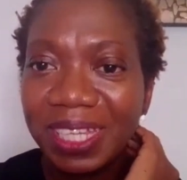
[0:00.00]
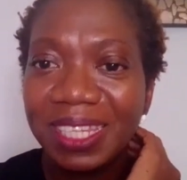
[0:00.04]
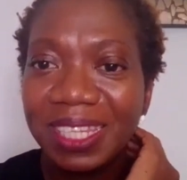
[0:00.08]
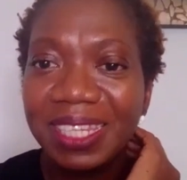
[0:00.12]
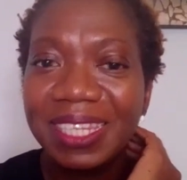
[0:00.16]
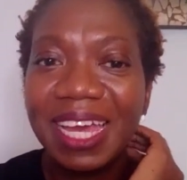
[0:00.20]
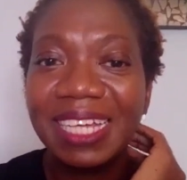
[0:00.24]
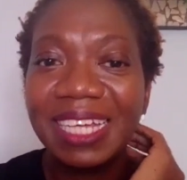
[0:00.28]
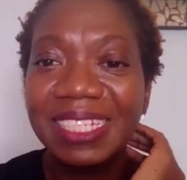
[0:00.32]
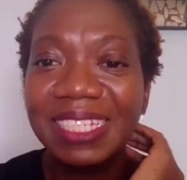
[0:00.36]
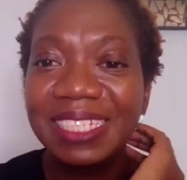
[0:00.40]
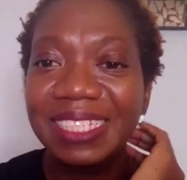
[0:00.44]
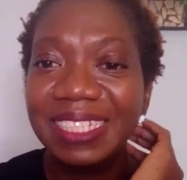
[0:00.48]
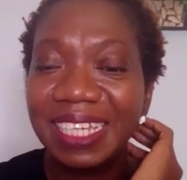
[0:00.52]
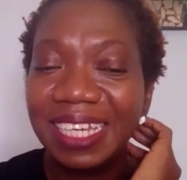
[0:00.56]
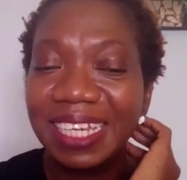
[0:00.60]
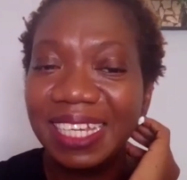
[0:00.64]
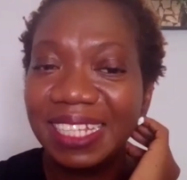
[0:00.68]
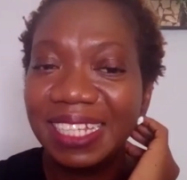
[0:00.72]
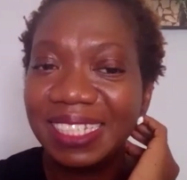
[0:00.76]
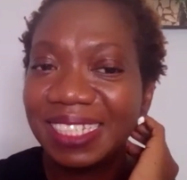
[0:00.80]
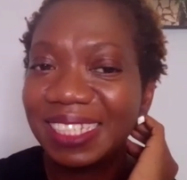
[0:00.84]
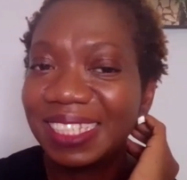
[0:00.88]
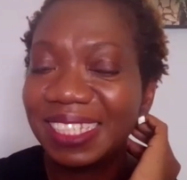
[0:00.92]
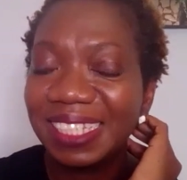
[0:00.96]
that
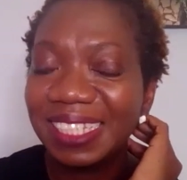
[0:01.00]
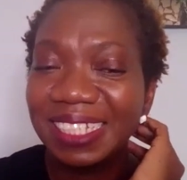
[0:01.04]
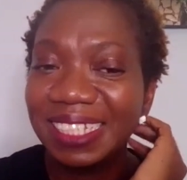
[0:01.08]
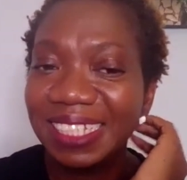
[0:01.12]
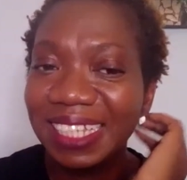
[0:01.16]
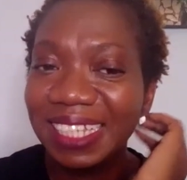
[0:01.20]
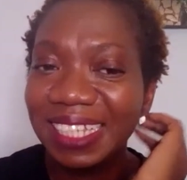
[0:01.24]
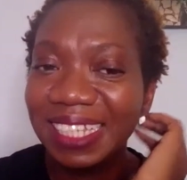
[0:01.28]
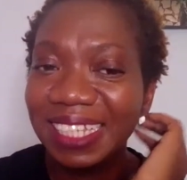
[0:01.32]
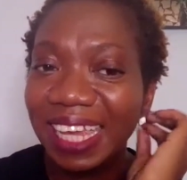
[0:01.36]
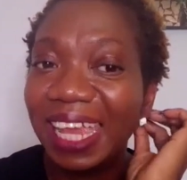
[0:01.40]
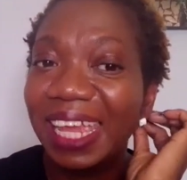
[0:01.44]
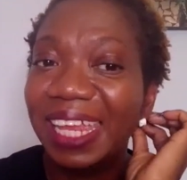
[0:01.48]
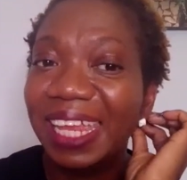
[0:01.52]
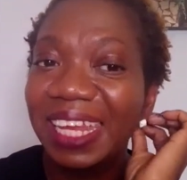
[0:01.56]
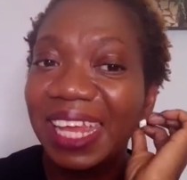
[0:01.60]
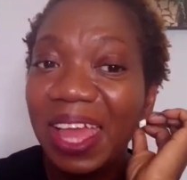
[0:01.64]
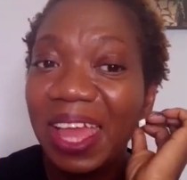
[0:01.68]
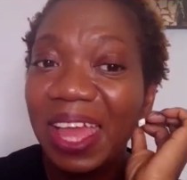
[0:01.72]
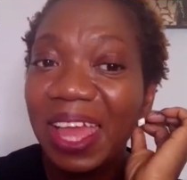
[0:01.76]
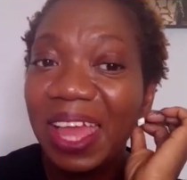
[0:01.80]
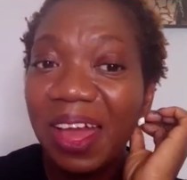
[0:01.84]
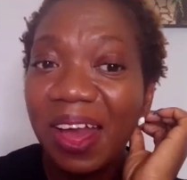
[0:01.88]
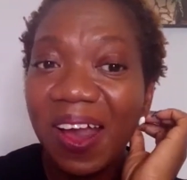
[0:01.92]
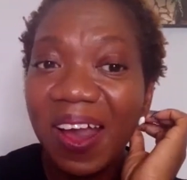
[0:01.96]
debt again.
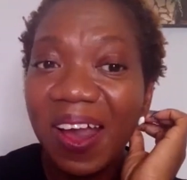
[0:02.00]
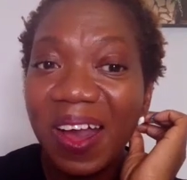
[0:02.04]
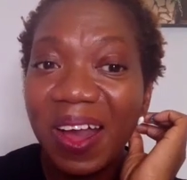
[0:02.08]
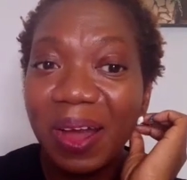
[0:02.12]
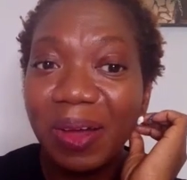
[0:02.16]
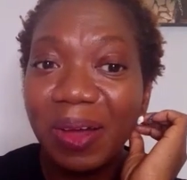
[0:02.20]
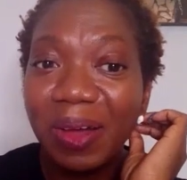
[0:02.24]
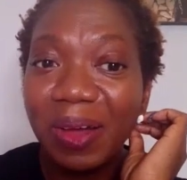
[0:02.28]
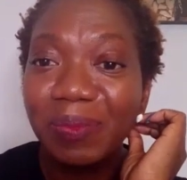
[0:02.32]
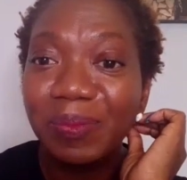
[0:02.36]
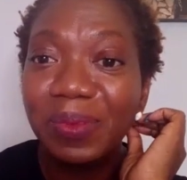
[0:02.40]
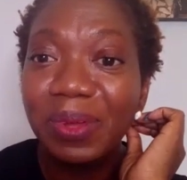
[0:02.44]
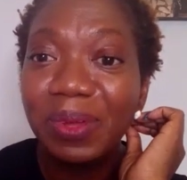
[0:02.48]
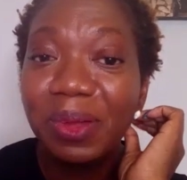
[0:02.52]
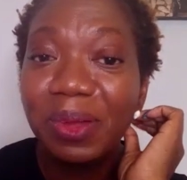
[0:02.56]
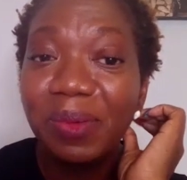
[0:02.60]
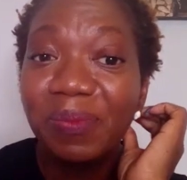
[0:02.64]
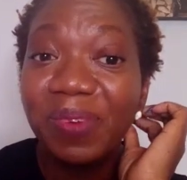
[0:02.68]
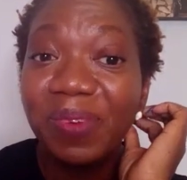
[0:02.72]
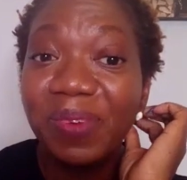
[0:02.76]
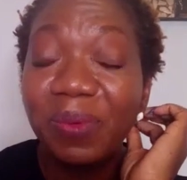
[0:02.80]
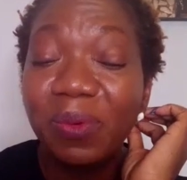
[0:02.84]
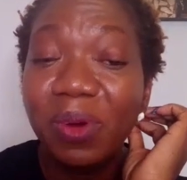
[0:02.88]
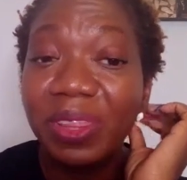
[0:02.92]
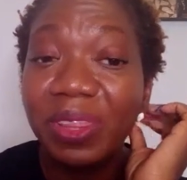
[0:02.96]
But
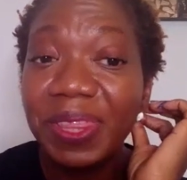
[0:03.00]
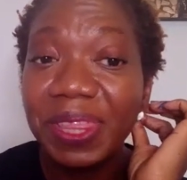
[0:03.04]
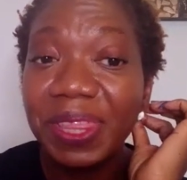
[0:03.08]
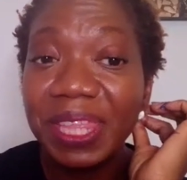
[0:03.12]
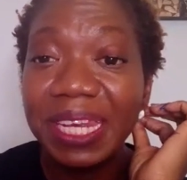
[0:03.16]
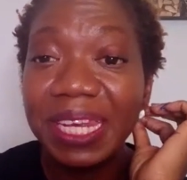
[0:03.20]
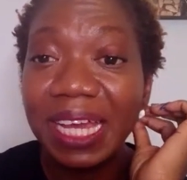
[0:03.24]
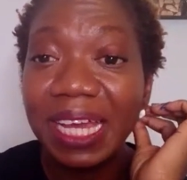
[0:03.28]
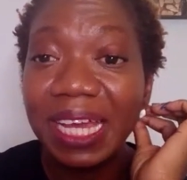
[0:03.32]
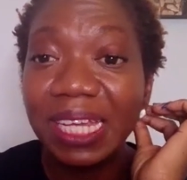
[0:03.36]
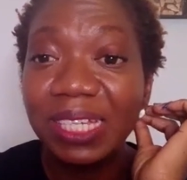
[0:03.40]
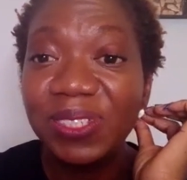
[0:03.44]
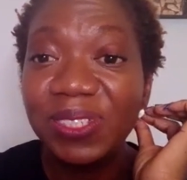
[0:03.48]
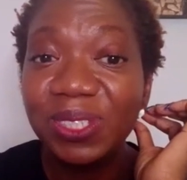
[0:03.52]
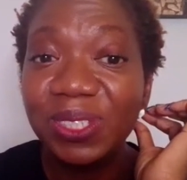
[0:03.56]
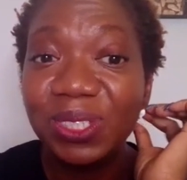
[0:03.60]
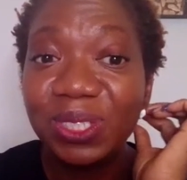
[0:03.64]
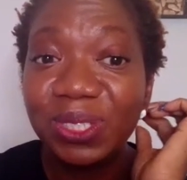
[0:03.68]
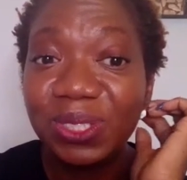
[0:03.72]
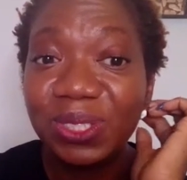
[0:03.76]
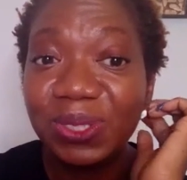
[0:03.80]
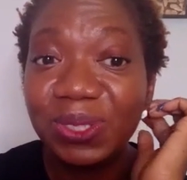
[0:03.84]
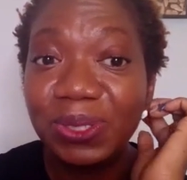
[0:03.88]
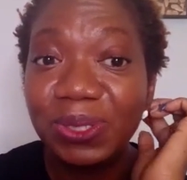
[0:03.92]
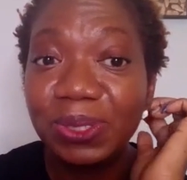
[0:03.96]
one thing I
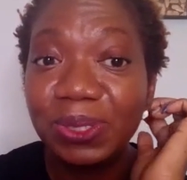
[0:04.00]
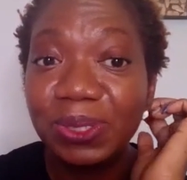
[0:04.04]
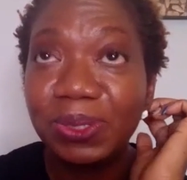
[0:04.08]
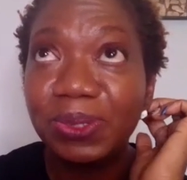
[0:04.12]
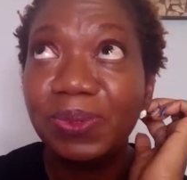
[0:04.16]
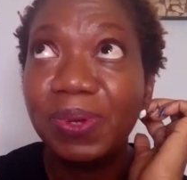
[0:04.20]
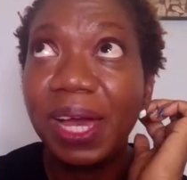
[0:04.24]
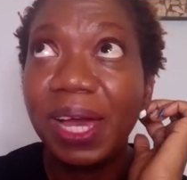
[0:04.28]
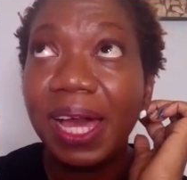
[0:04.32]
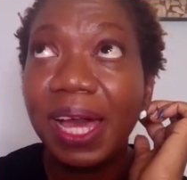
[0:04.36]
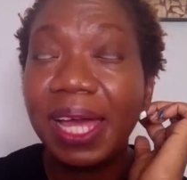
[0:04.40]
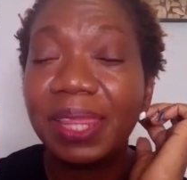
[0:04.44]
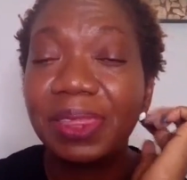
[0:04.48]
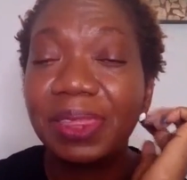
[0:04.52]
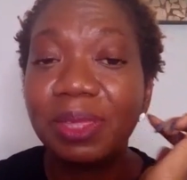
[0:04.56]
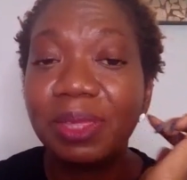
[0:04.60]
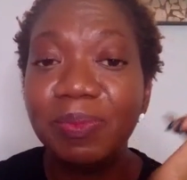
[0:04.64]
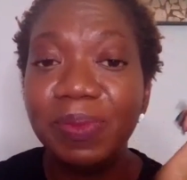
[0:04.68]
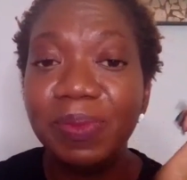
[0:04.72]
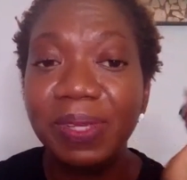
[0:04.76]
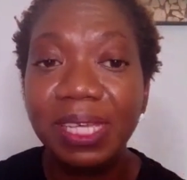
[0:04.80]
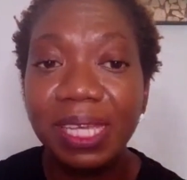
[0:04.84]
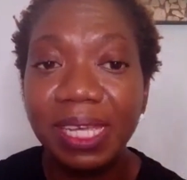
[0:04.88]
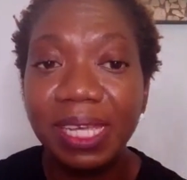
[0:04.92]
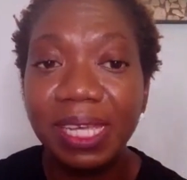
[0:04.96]
used to do at the
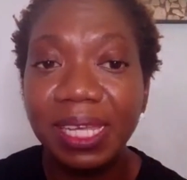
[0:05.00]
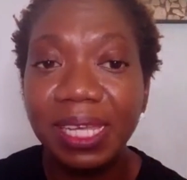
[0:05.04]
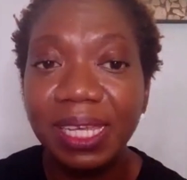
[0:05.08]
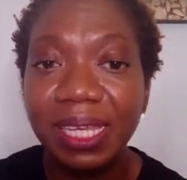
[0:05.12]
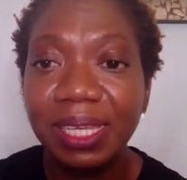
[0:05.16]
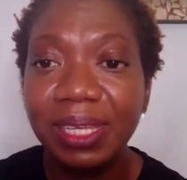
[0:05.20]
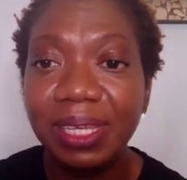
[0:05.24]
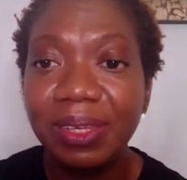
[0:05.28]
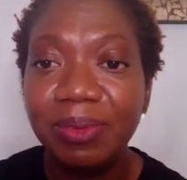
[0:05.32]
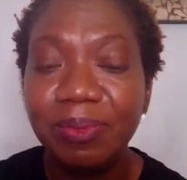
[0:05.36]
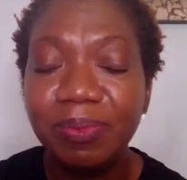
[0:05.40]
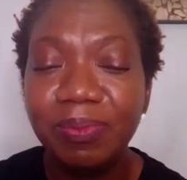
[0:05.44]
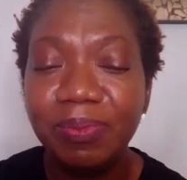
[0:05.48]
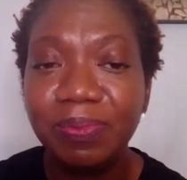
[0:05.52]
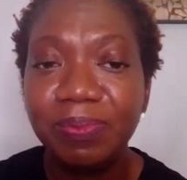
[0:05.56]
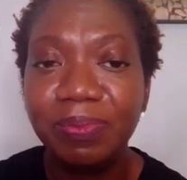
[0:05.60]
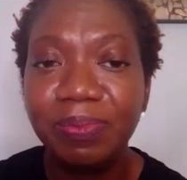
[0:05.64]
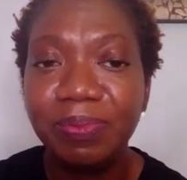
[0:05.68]
beginning